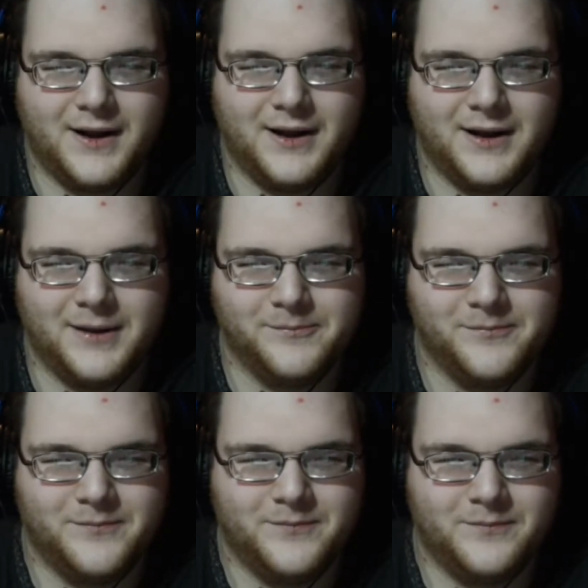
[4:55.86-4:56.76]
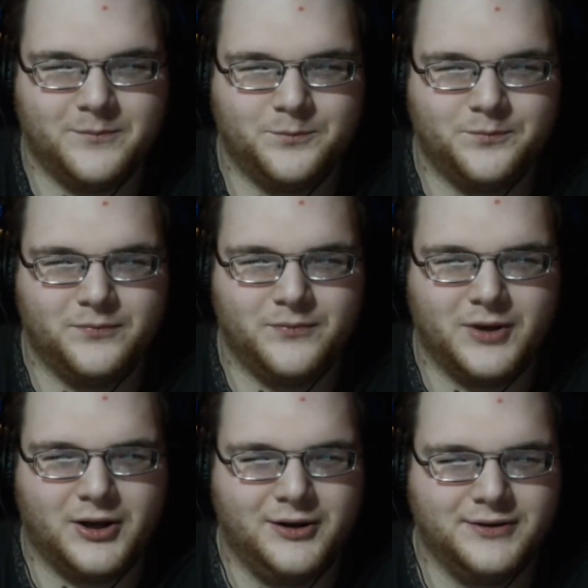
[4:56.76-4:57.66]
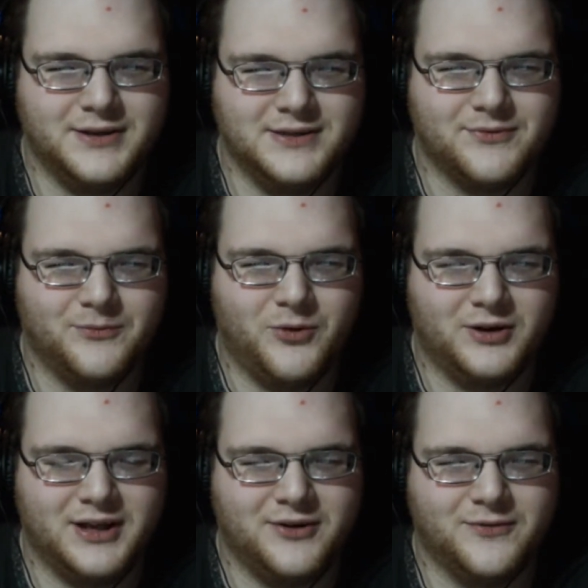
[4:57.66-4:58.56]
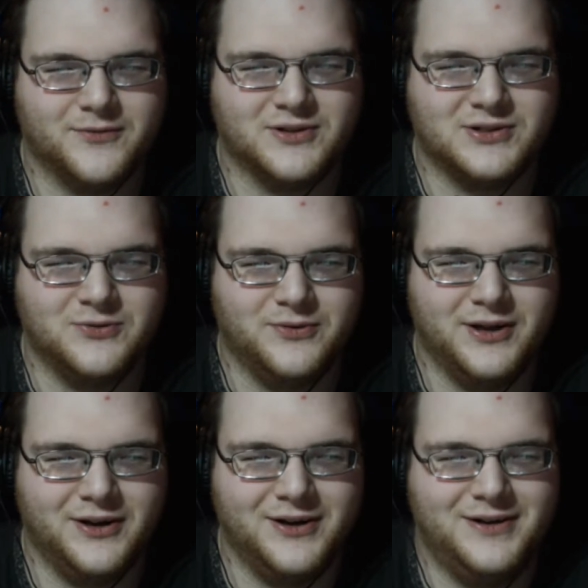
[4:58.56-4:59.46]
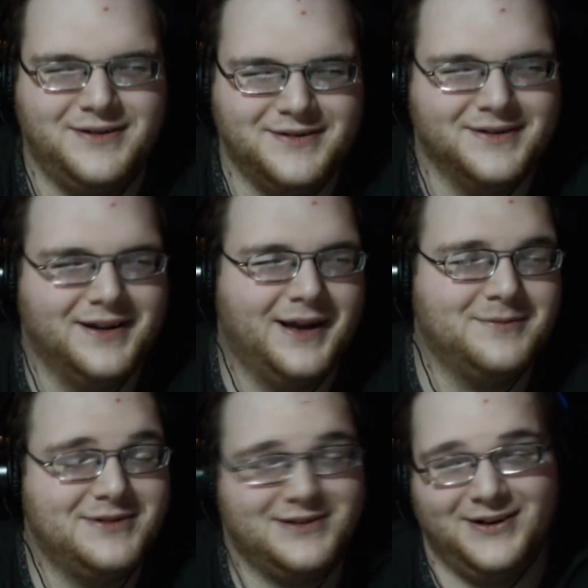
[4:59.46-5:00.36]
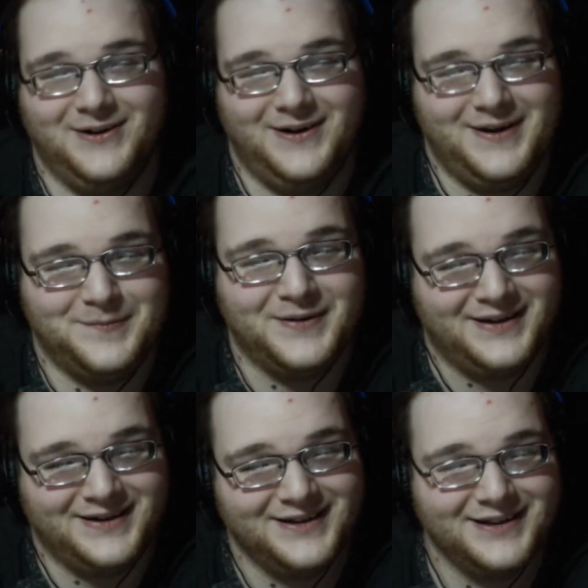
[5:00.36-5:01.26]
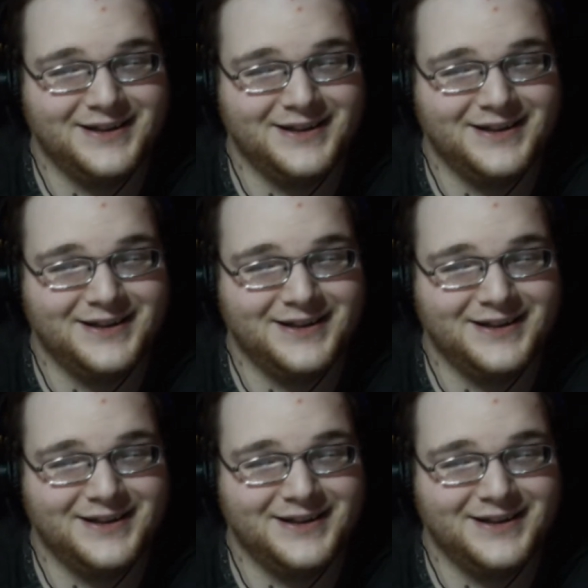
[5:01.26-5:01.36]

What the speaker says: All this from walking over a schoolyard? I'm sorry, but,